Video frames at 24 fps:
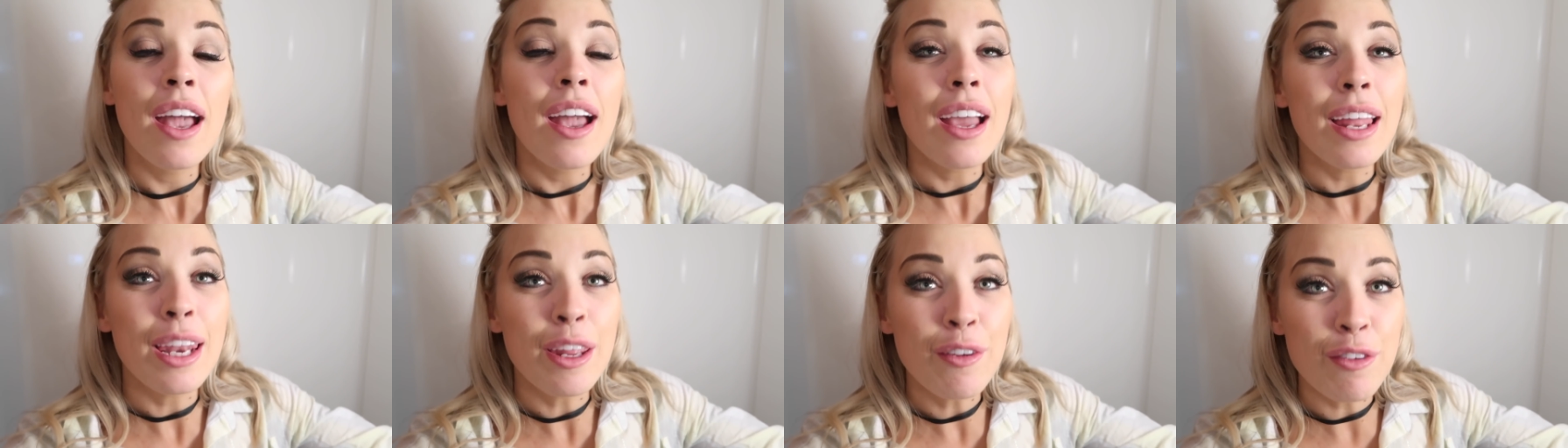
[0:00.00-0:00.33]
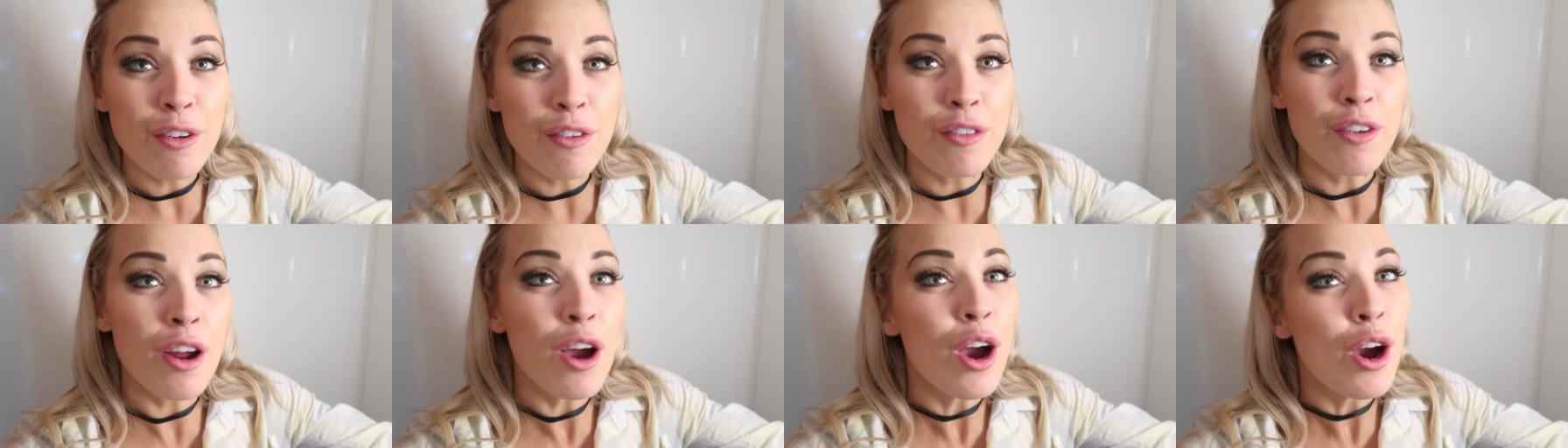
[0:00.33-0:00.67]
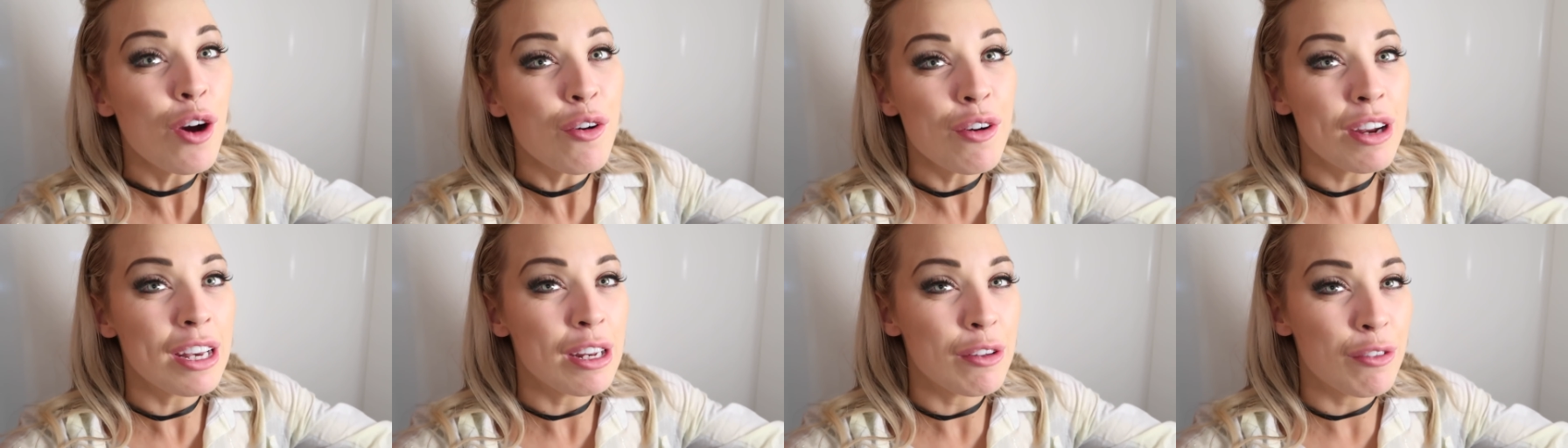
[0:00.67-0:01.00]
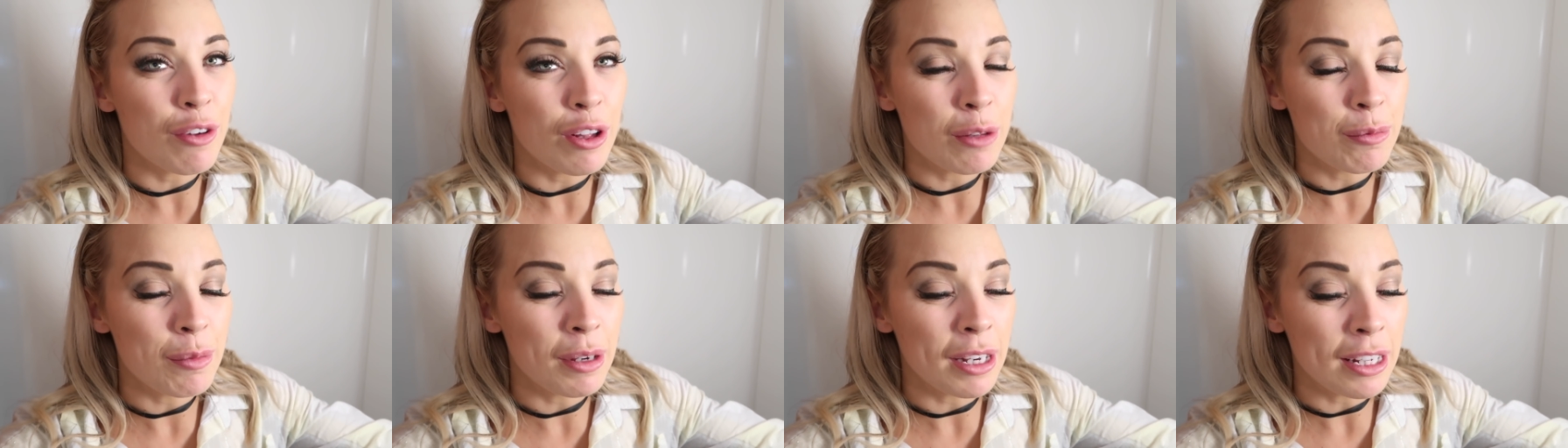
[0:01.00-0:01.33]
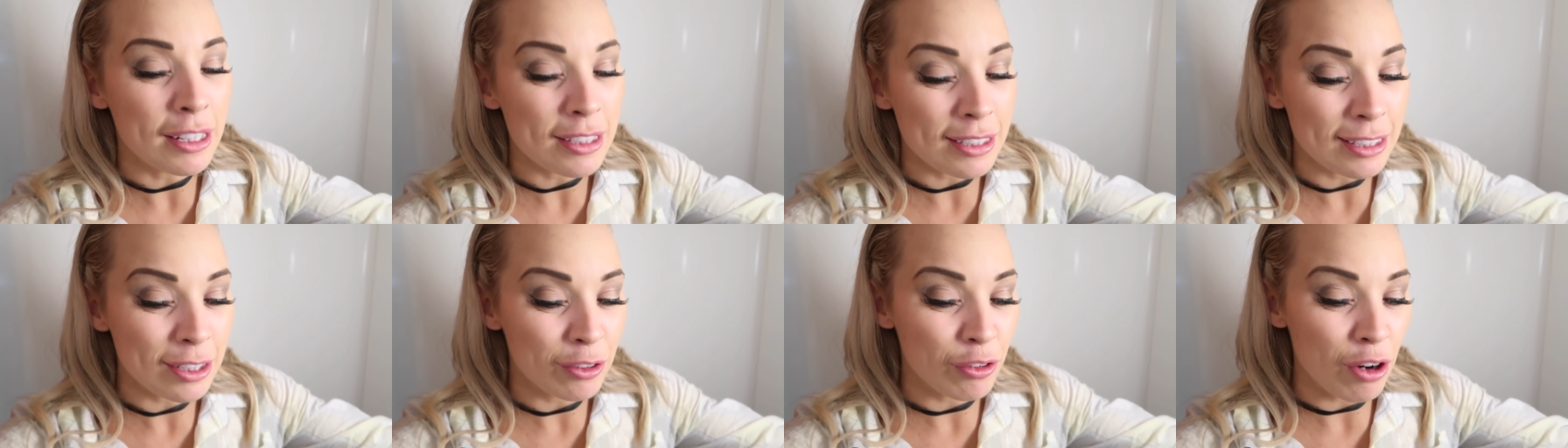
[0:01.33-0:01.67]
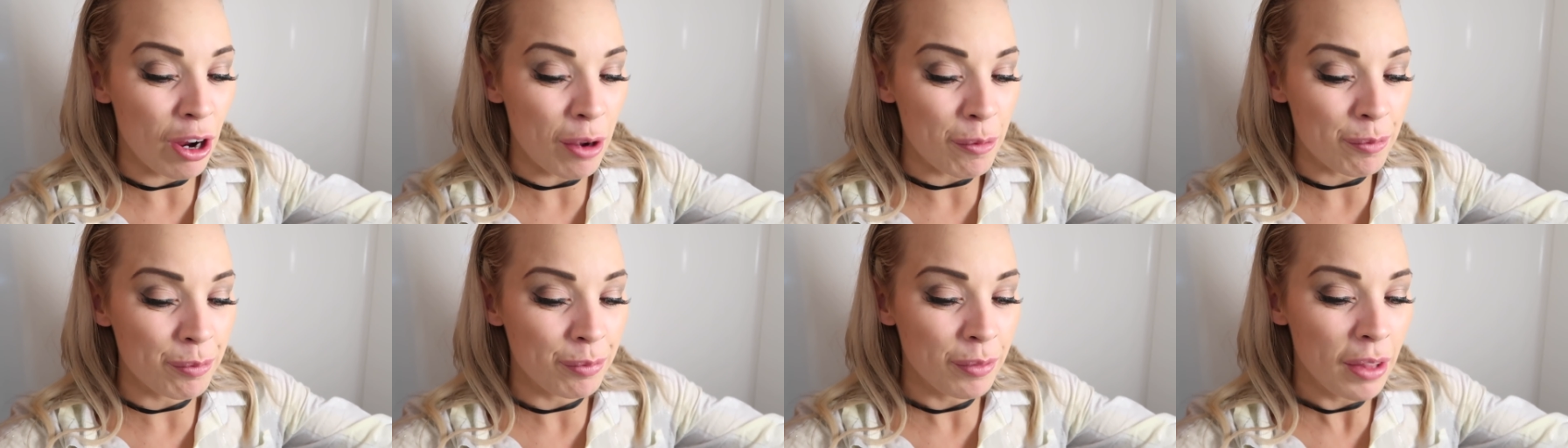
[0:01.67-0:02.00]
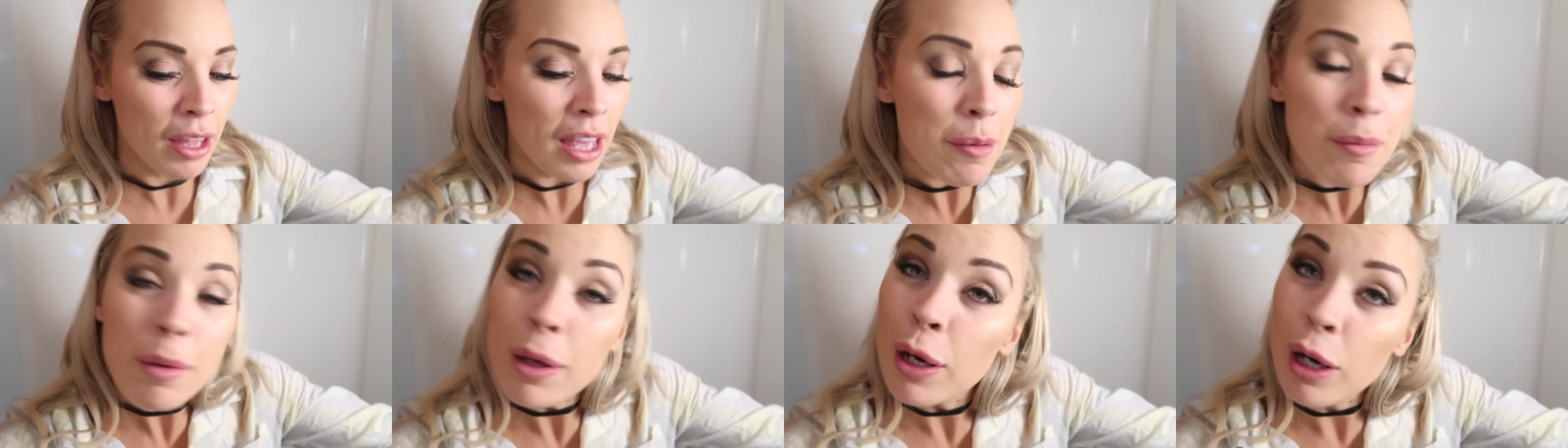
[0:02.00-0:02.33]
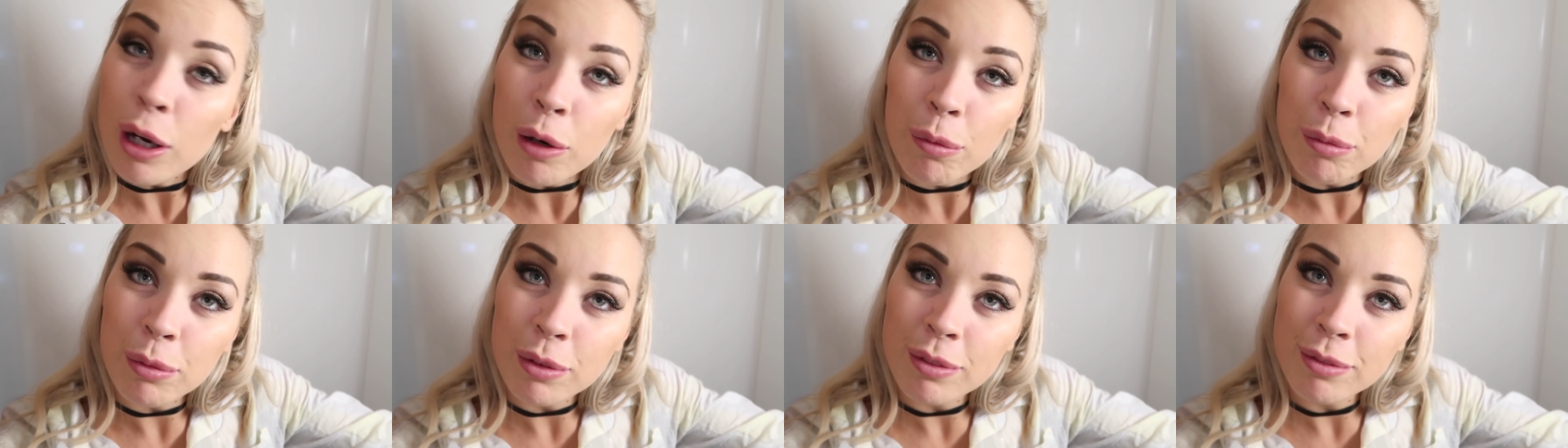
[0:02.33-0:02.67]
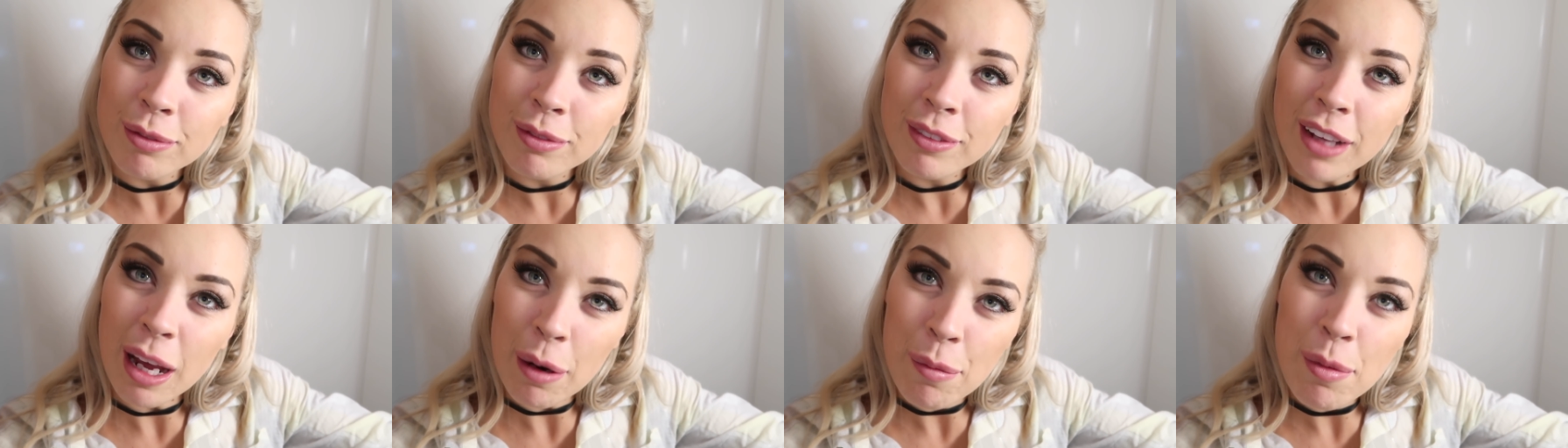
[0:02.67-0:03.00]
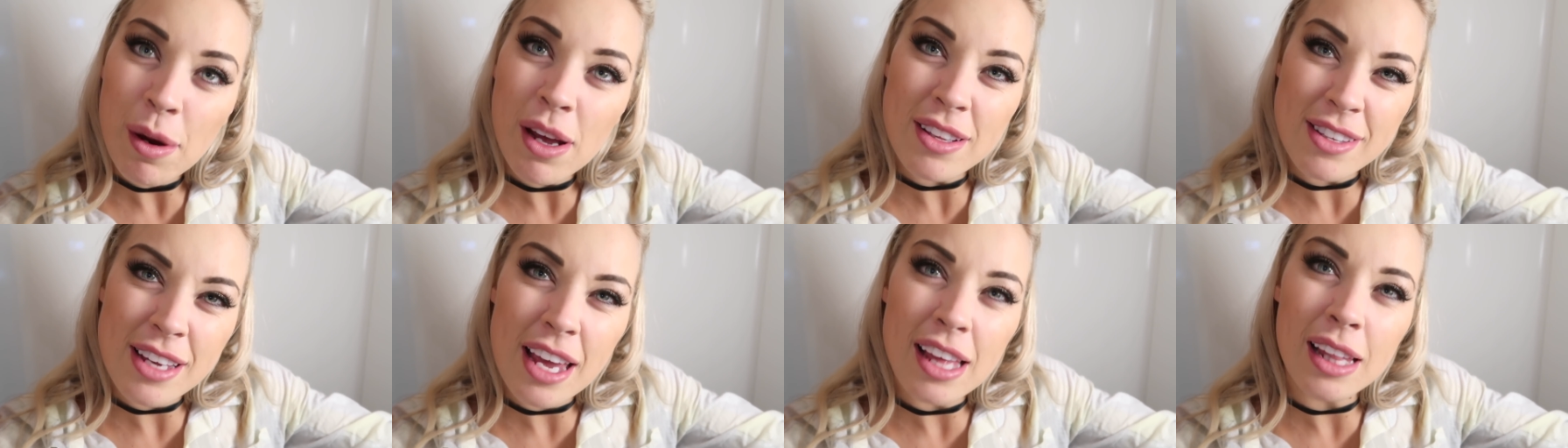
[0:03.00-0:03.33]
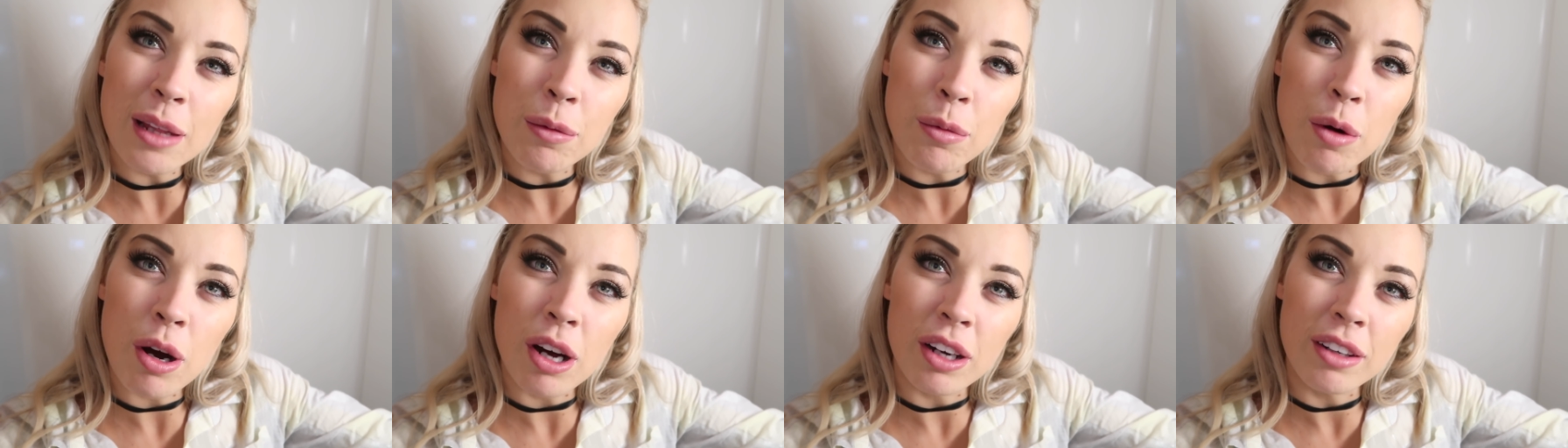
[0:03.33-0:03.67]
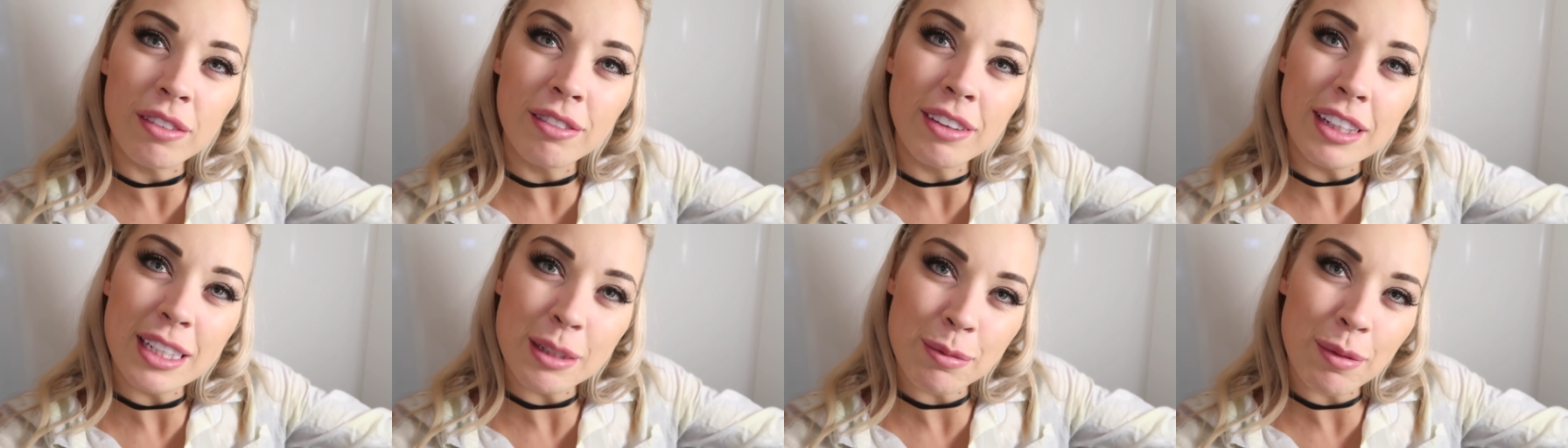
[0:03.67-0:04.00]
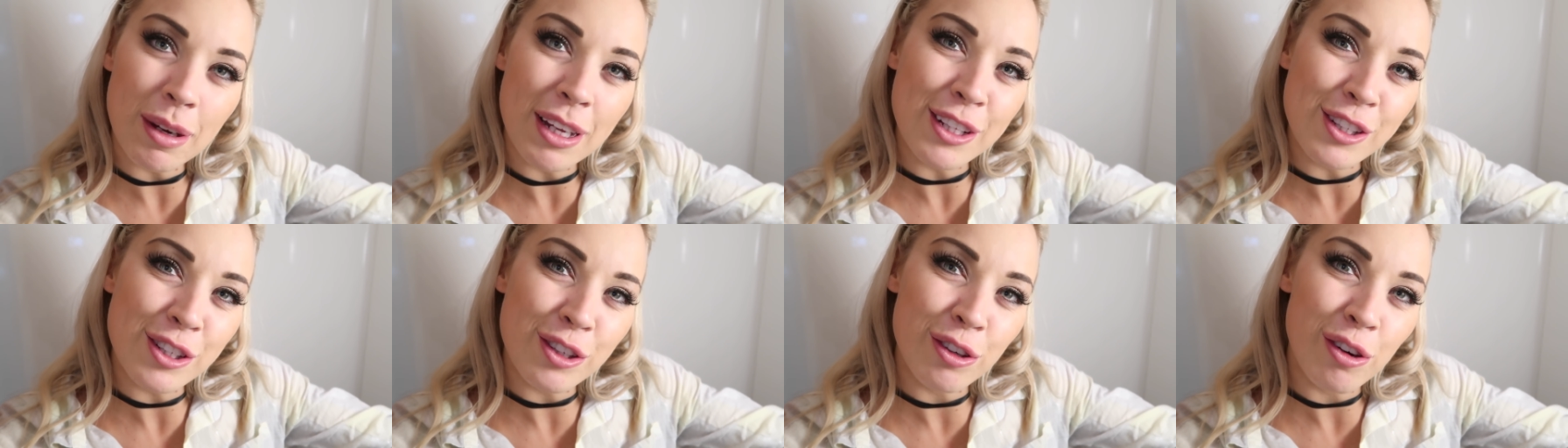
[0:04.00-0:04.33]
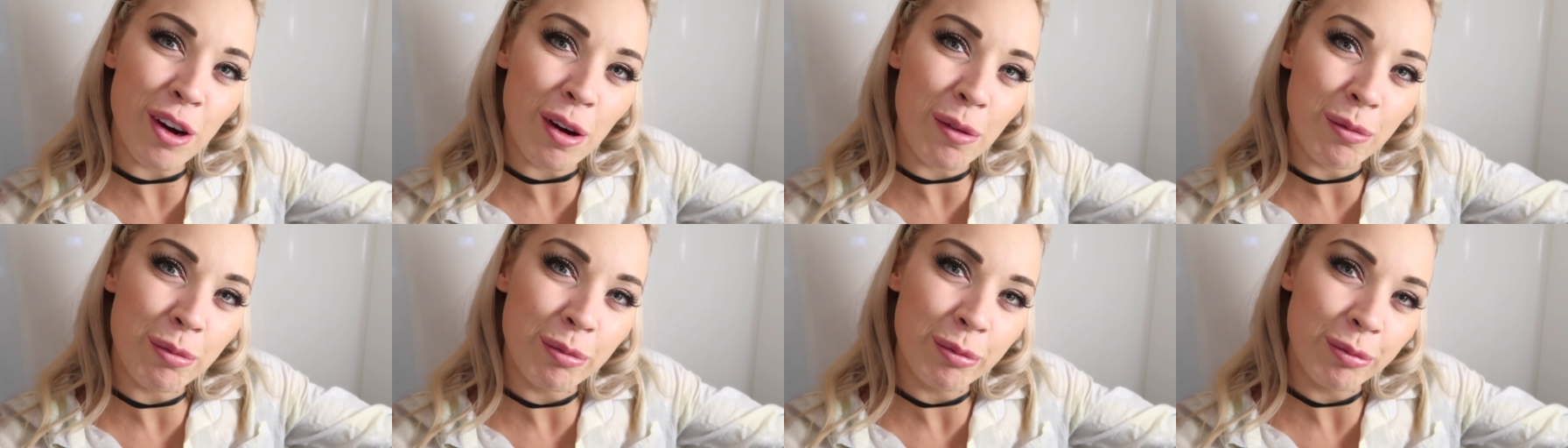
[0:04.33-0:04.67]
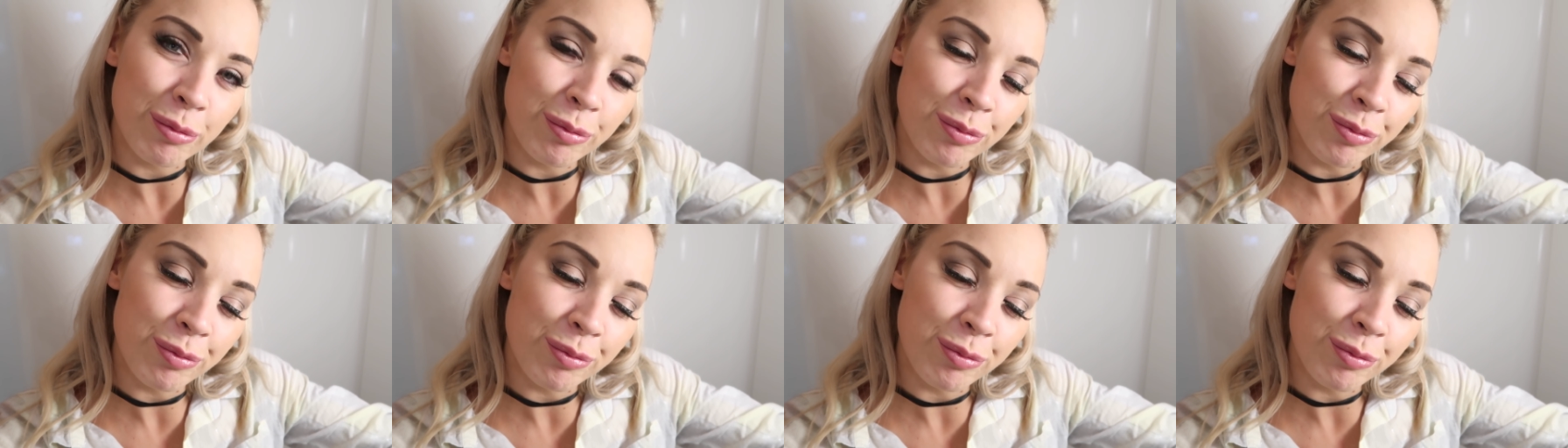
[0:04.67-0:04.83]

And if you've not already followed me on Instagram, hit me up. GabrielleTaylor1 is my Instagram.